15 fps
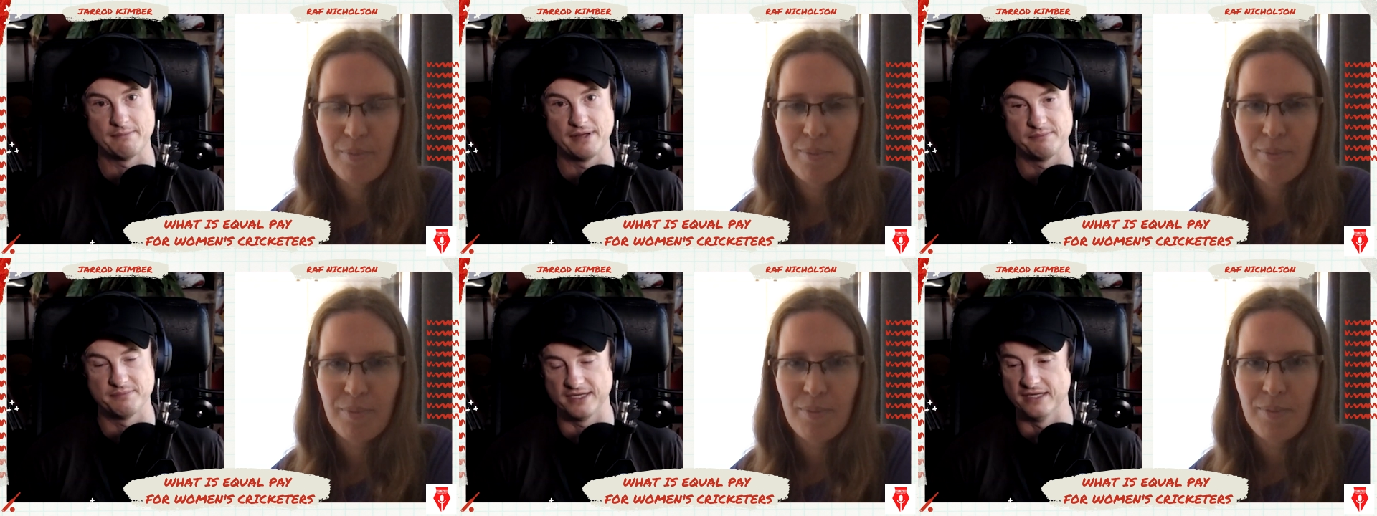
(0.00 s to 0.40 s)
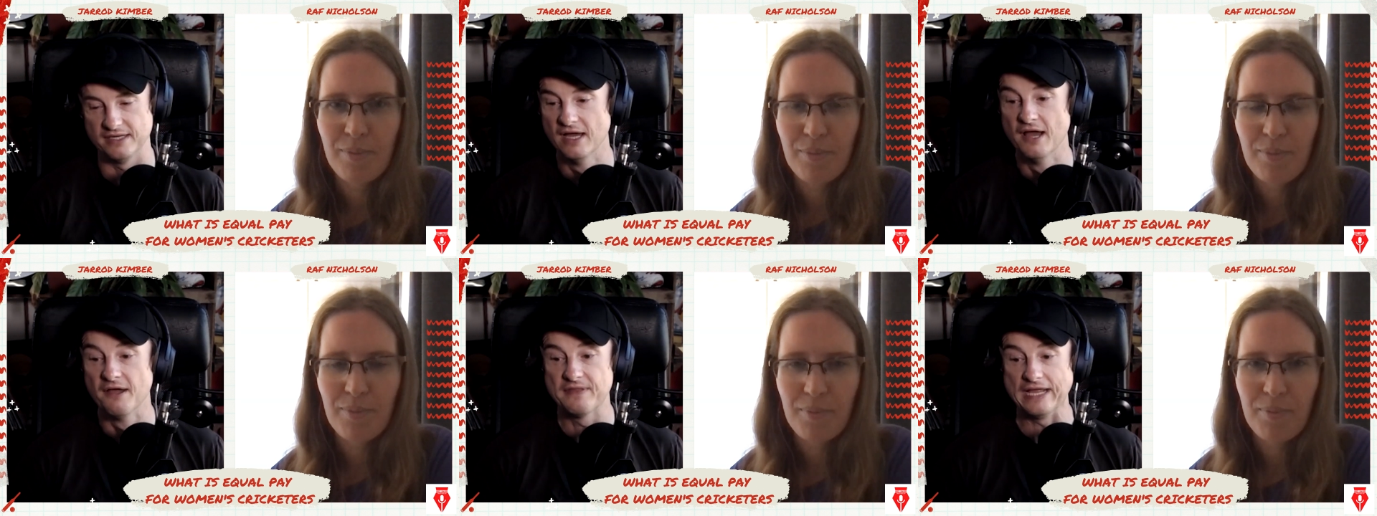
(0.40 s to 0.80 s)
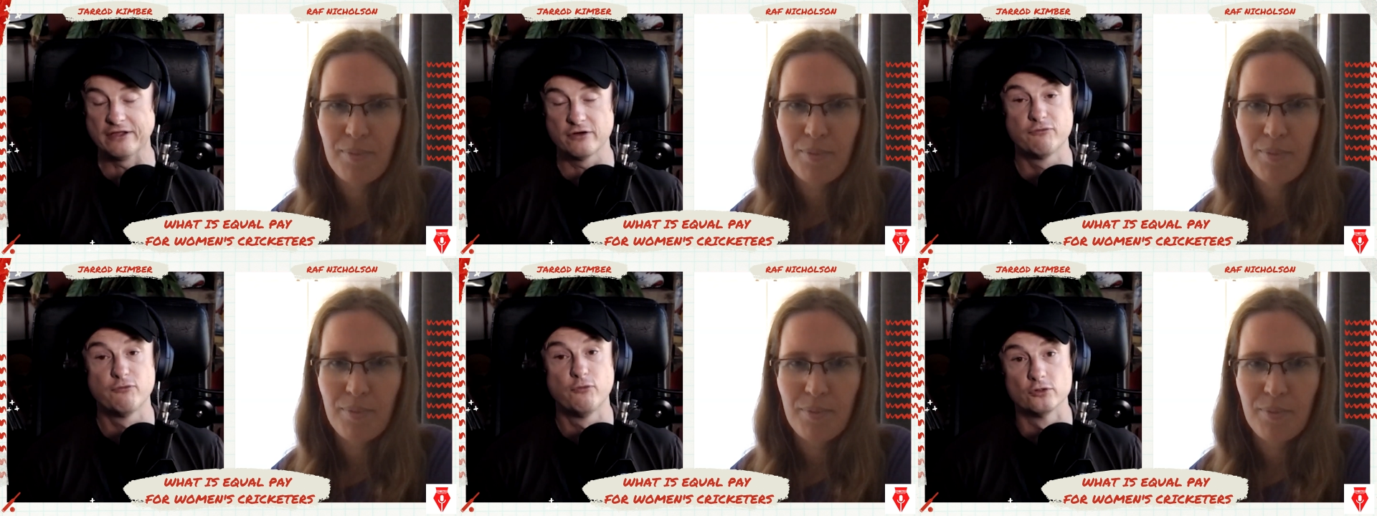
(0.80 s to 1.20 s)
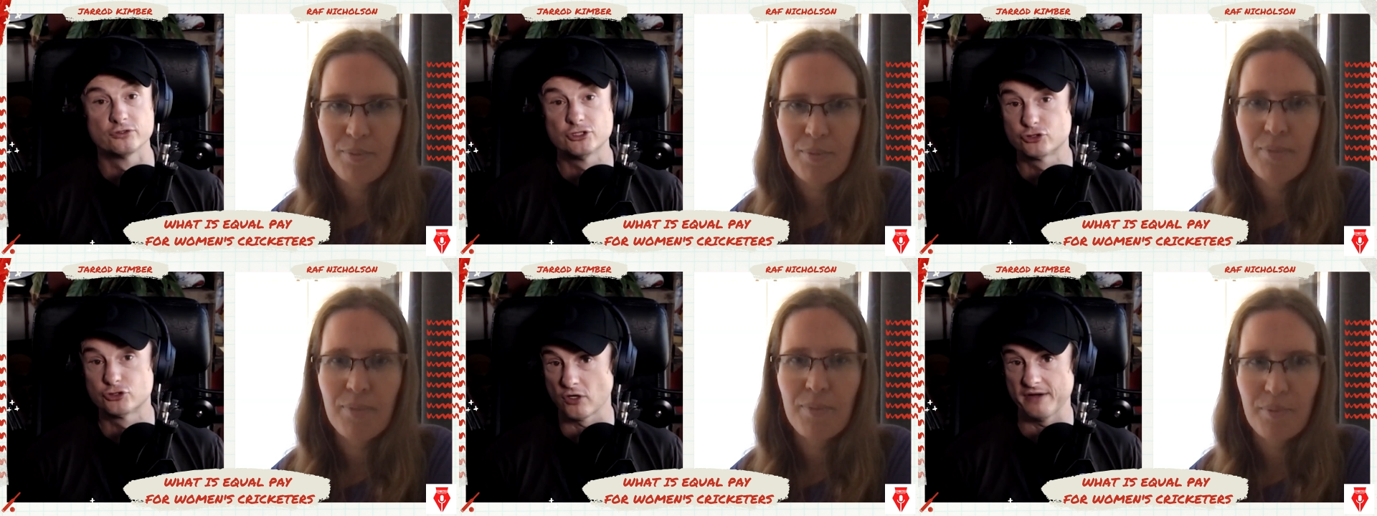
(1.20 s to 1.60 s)
Speaker 1: may be. They could afford to
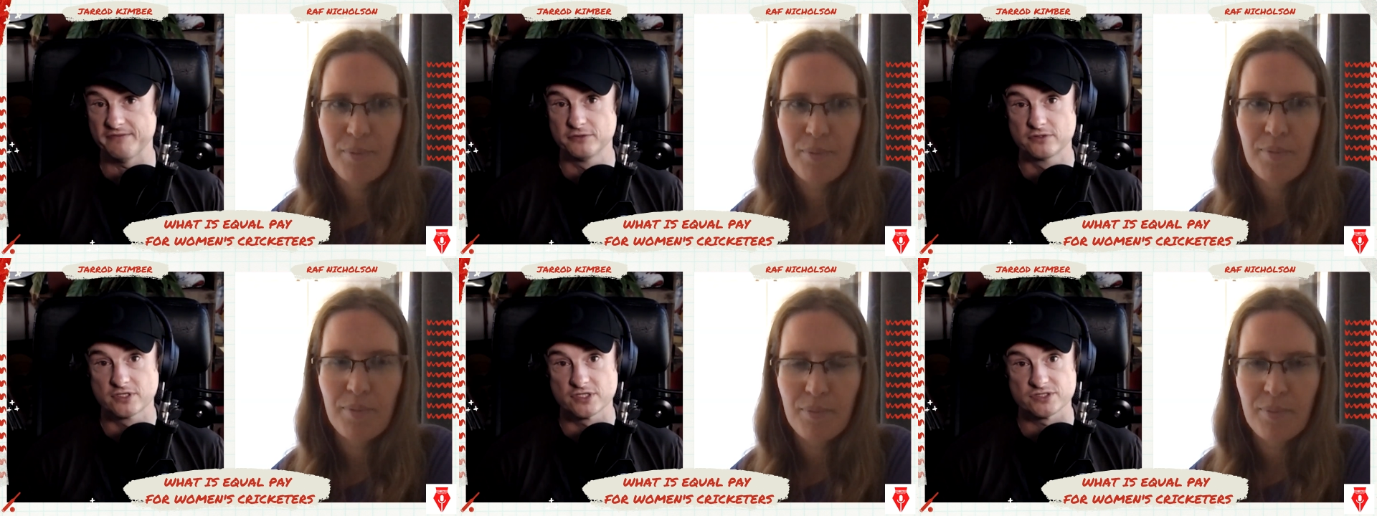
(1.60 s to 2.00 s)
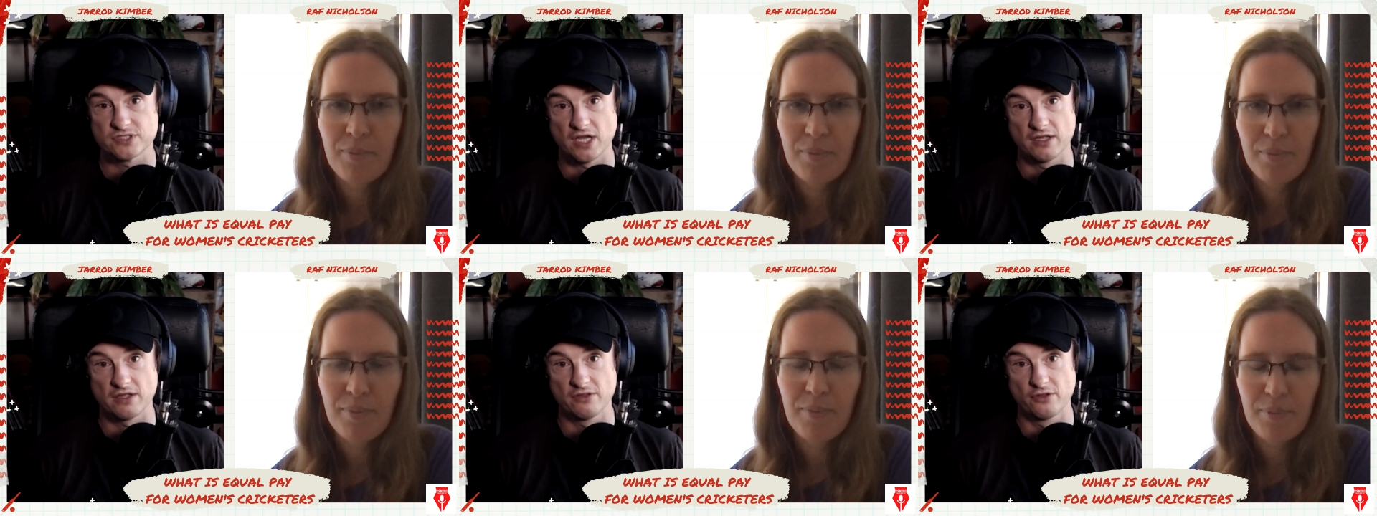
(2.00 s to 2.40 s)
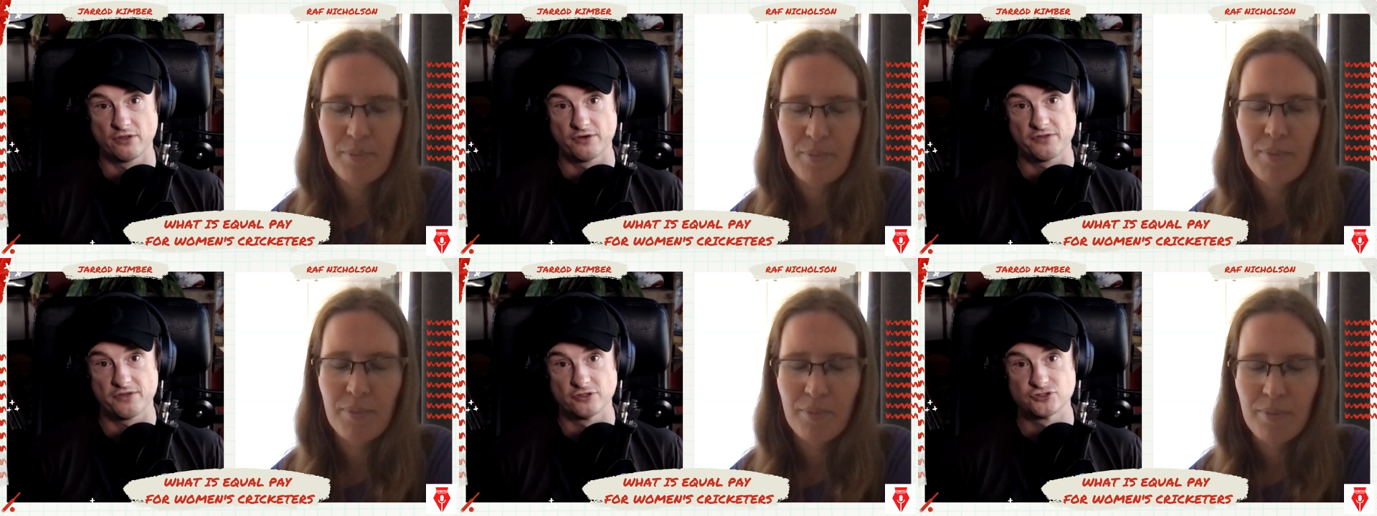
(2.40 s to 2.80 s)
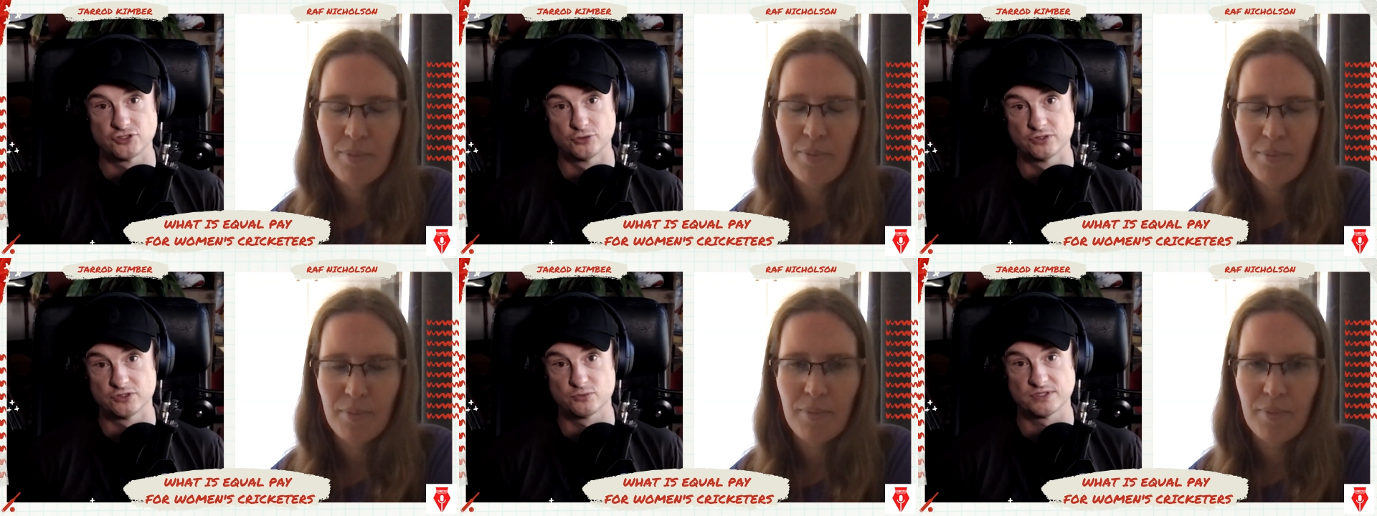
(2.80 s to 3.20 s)
travel because a lot of those
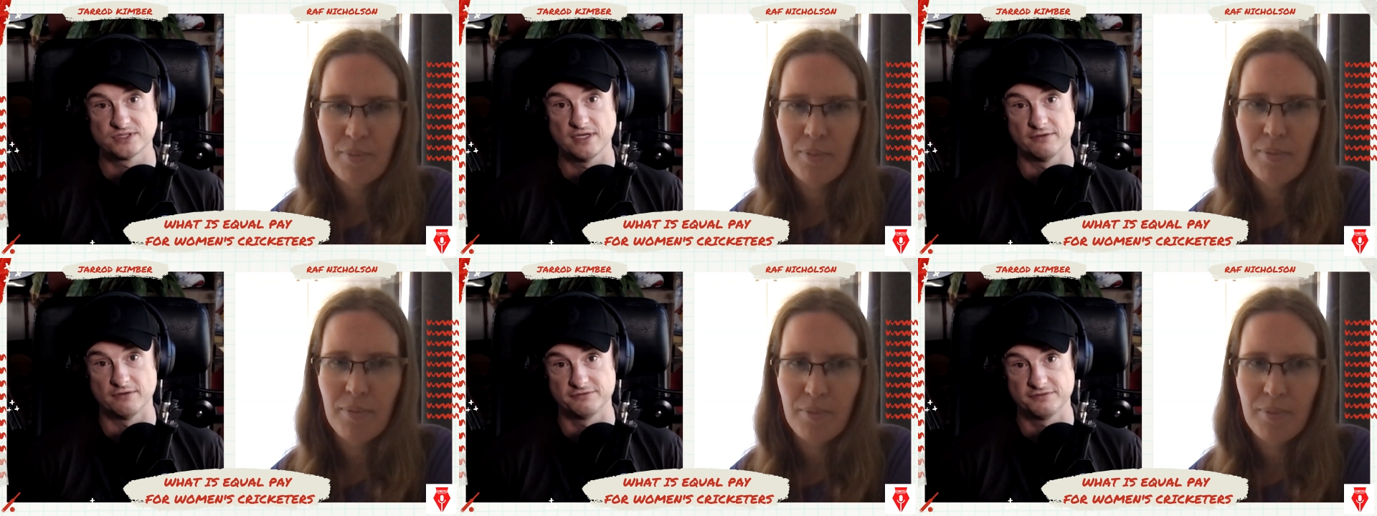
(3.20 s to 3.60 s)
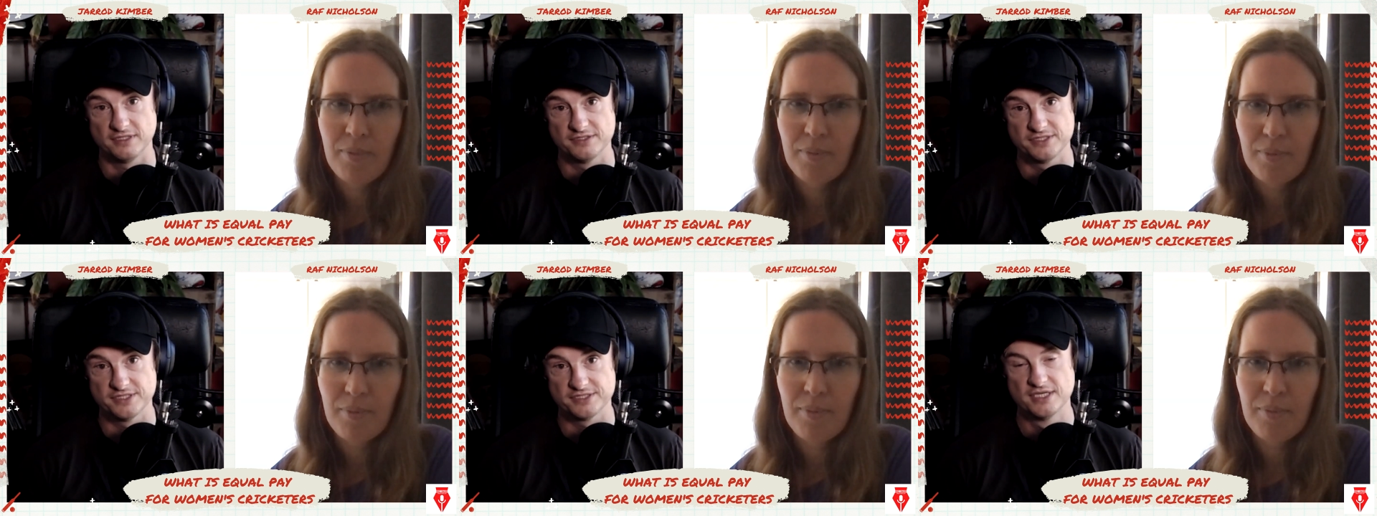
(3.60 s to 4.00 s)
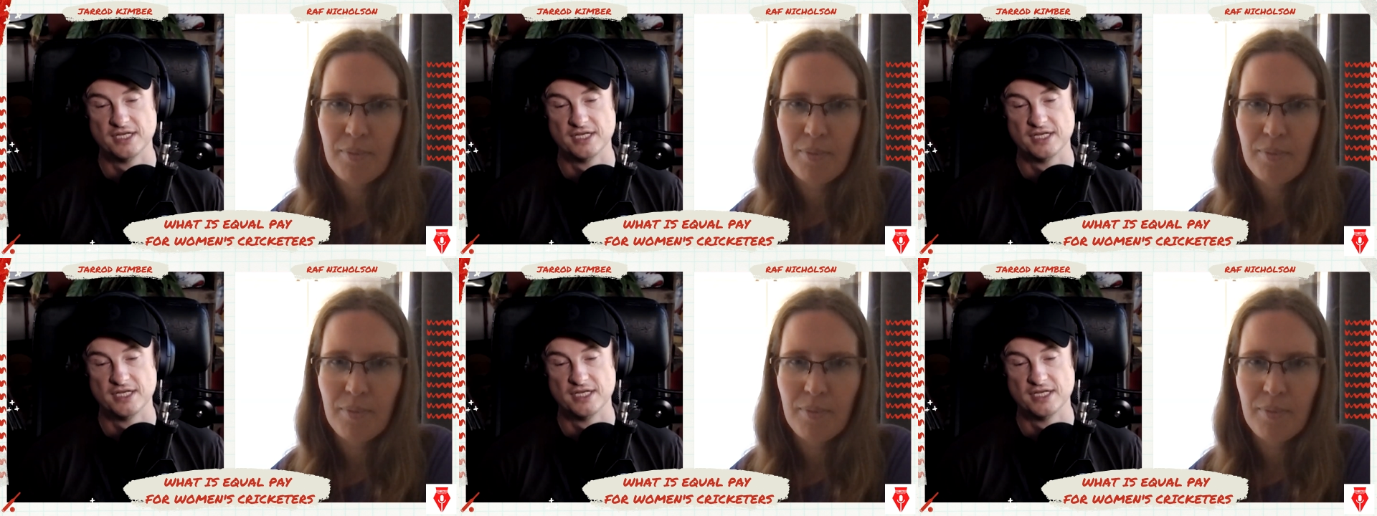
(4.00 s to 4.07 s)
tours were self-funded